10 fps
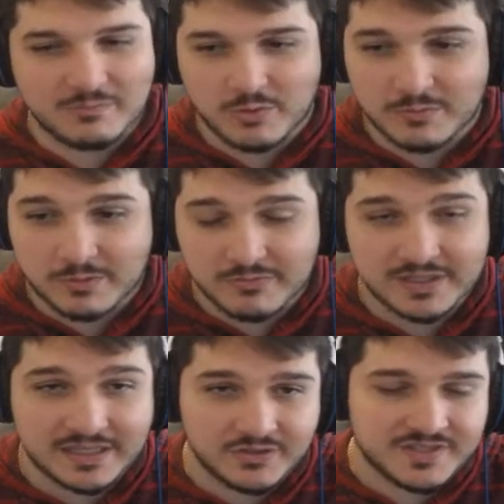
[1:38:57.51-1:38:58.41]
we're
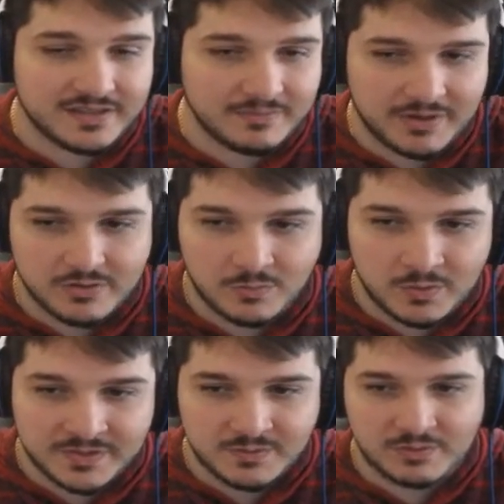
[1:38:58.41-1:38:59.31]
really, like you said, by your own
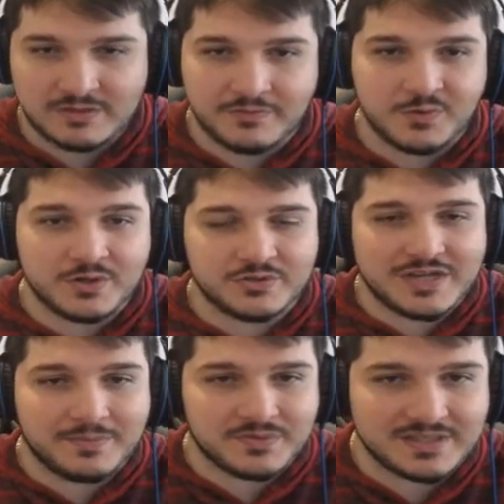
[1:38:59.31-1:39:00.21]
words, we're only a few hundred
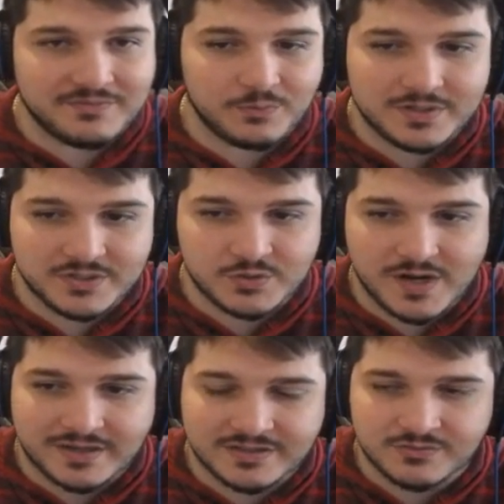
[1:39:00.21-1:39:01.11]
chapters left. What is
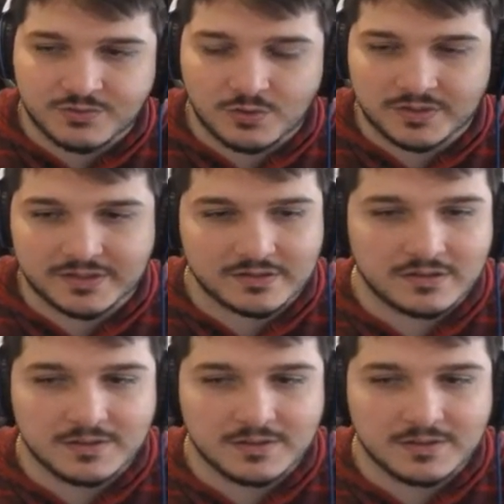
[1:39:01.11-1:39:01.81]
Dragon's role here?